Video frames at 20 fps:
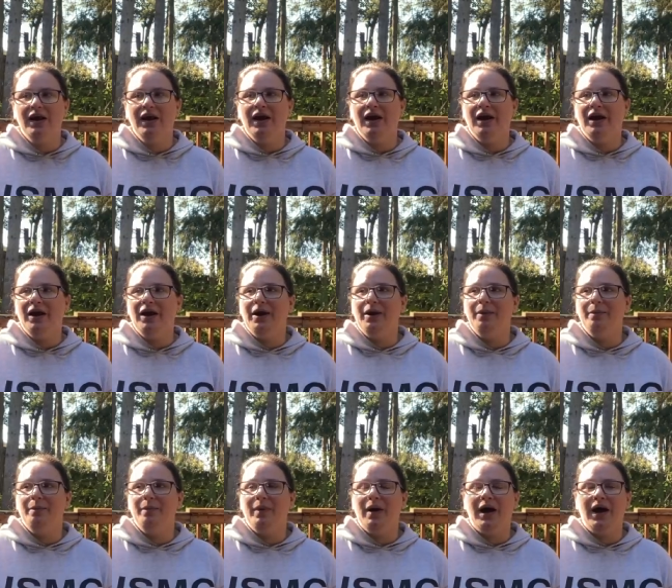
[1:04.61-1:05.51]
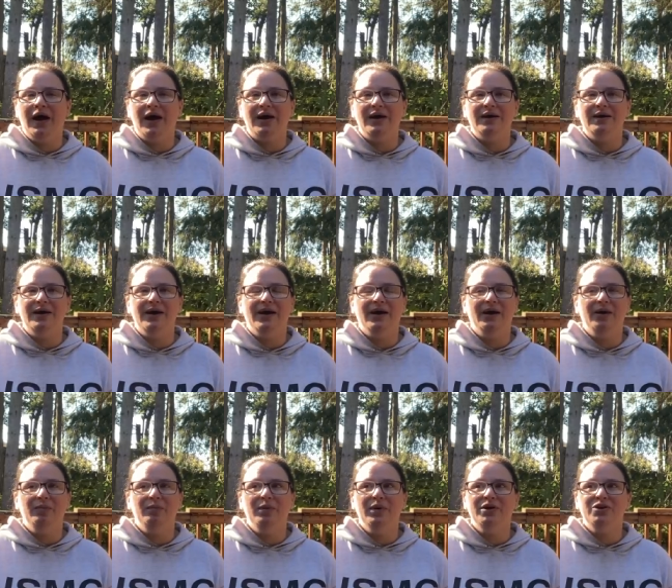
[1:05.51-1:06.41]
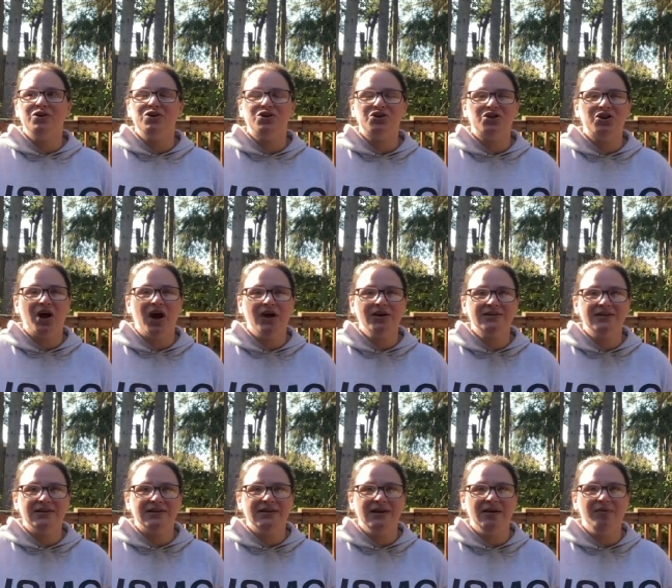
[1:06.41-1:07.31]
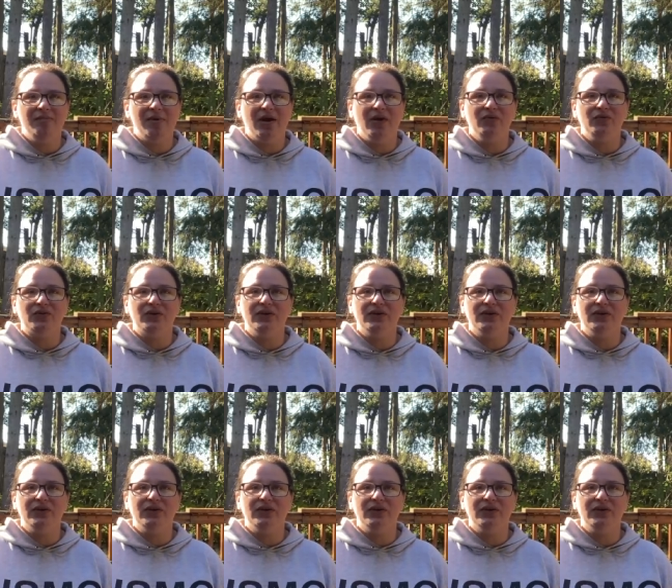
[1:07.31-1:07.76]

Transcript: Um, I am shocked at the amount